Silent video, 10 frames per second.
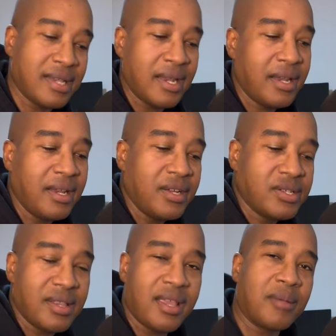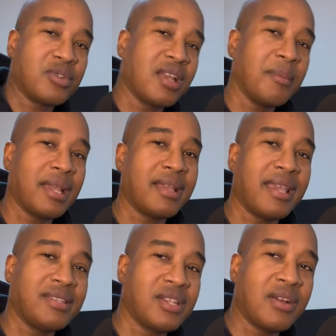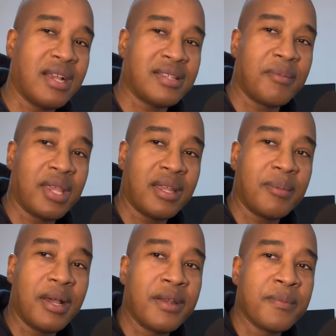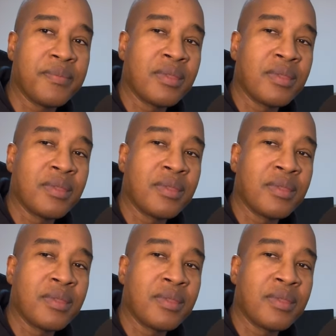And, and here's the thing I'm trying to make a case here as I'm thinking about it.